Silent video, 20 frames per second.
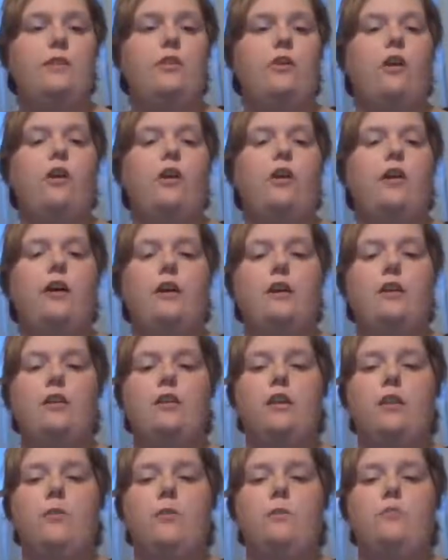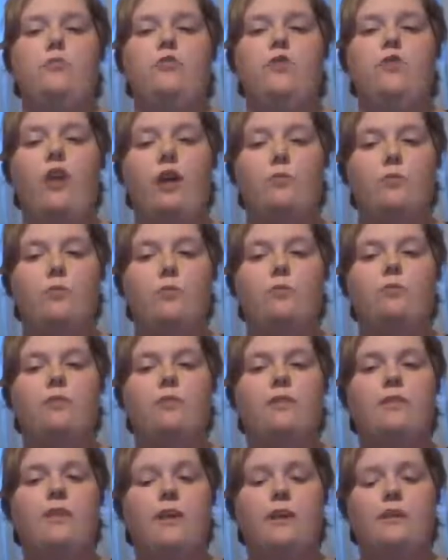lot in chat rooms
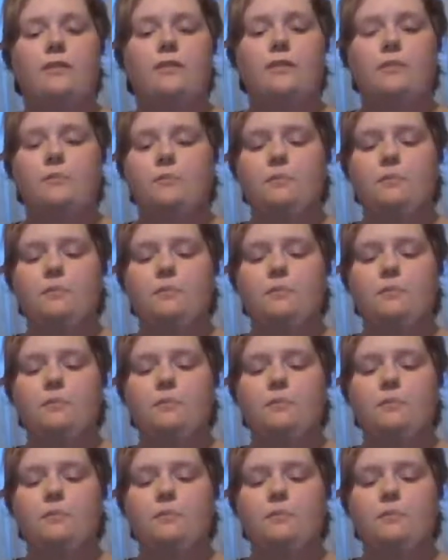and things.